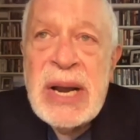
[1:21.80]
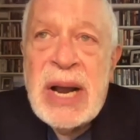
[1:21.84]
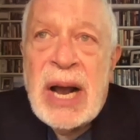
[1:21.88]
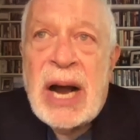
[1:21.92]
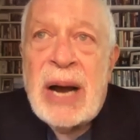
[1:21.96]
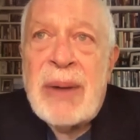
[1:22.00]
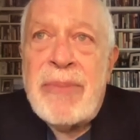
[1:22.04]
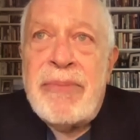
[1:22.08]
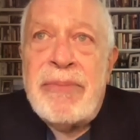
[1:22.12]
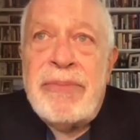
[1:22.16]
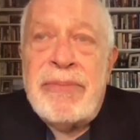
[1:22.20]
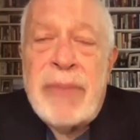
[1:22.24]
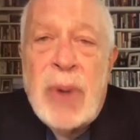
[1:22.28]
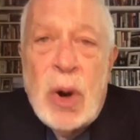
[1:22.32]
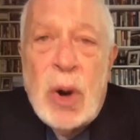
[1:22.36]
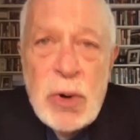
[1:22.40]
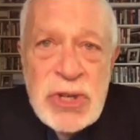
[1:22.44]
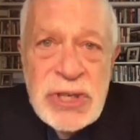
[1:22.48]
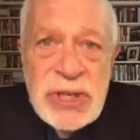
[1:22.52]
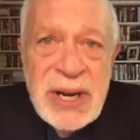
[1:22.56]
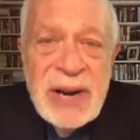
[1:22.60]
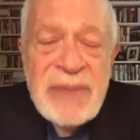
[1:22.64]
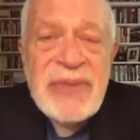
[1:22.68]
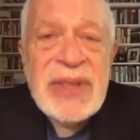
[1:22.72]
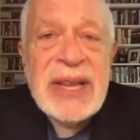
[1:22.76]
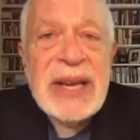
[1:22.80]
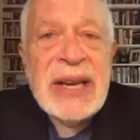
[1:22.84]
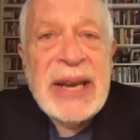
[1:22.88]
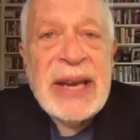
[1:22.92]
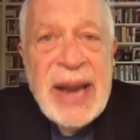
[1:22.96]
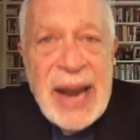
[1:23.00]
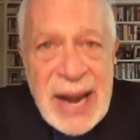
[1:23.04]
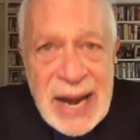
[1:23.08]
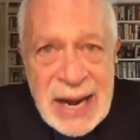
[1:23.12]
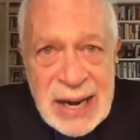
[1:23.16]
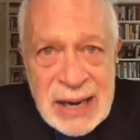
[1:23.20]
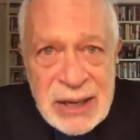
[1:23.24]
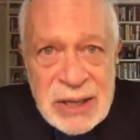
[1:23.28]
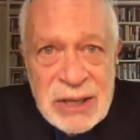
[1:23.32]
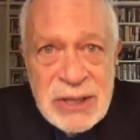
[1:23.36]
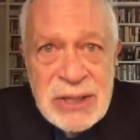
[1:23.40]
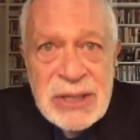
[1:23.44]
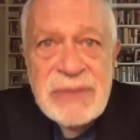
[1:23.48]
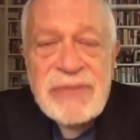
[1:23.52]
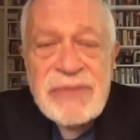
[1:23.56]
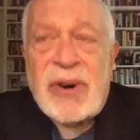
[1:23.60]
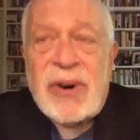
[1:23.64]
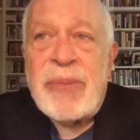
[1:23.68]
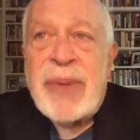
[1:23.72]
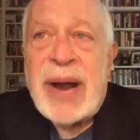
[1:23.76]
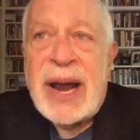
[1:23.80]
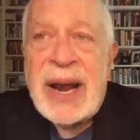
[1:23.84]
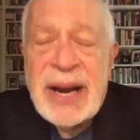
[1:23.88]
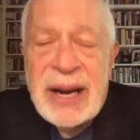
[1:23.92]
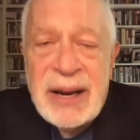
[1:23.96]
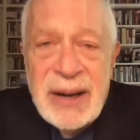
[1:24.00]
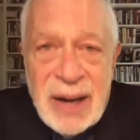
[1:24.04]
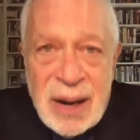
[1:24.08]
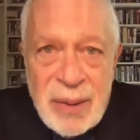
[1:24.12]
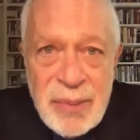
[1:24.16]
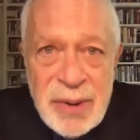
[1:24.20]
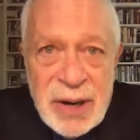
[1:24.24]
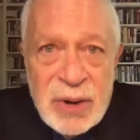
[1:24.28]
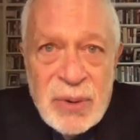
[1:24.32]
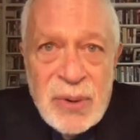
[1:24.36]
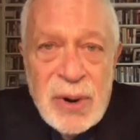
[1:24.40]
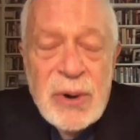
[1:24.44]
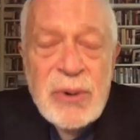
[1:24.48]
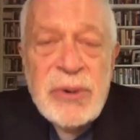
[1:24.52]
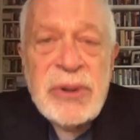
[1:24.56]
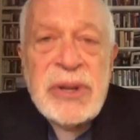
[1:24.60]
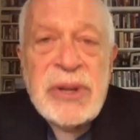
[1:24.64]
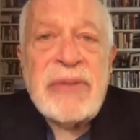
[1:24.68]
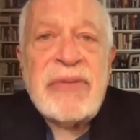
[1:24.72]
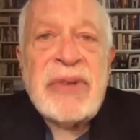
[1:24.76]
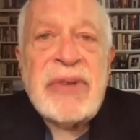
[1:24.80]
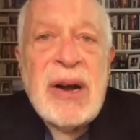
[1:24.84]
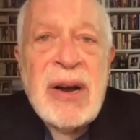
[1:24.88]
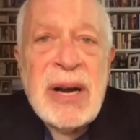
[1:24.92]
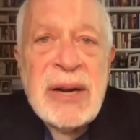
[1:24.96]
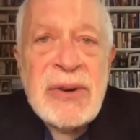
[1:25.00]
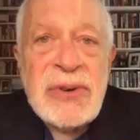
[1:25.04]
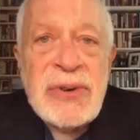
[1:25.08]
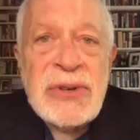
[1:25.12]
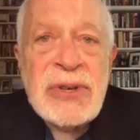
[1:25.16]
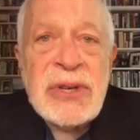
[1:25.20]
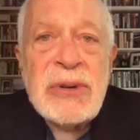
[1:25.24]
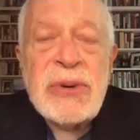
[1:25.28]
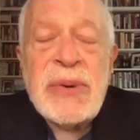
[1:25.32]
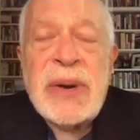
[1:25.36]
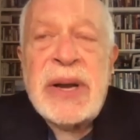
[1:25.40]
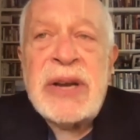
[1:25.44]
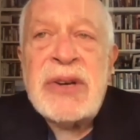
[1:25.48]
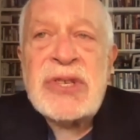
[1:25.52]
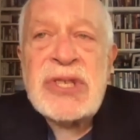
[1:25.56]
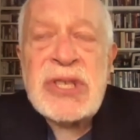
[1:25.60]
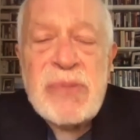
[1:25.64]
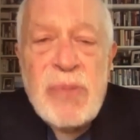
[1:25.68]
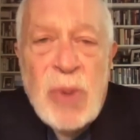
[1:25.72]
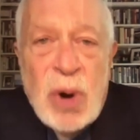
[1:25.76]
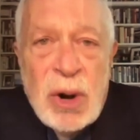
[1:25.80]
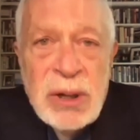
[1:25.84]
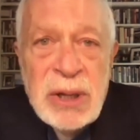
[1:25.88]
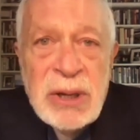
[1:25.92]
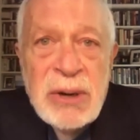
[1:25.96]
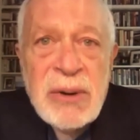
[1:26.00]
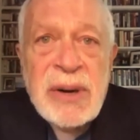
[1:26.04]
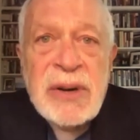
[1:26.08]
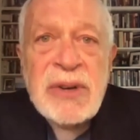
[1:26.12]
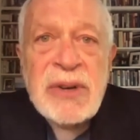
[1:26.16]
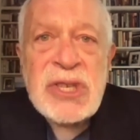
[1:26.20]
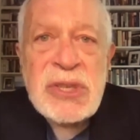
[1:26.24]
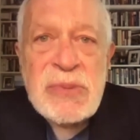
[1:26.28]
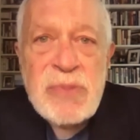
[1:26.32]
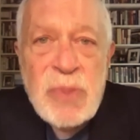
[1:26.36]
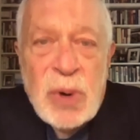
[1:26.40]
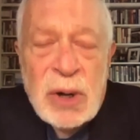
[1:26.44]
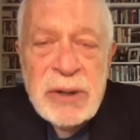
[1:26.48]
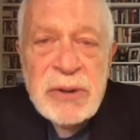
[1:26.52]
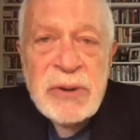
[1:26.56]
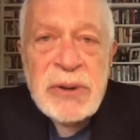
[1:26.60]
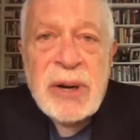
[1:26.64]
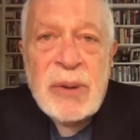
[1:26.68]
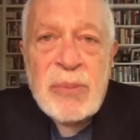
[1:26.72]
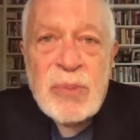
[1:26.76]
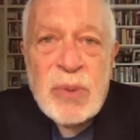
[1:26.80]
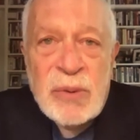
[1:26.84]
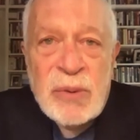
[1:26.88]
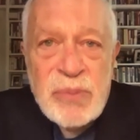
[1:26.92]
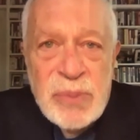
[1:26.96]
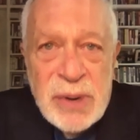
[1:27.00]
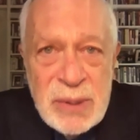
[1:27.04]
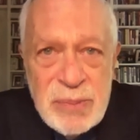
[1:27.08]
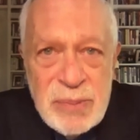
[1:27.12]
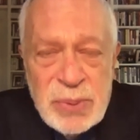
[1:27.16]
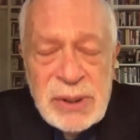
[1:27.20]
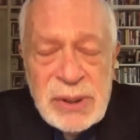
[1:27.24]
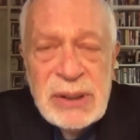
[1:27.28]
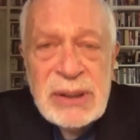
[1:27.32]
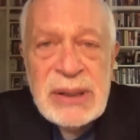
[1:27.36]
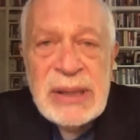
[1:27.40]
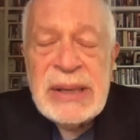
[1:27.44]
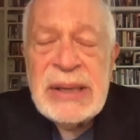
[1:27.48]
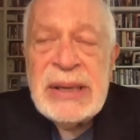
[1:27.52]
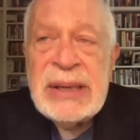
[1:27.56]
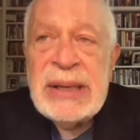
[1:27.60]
Most of the gains from economic growth have gone to a smaller and smaller number of people.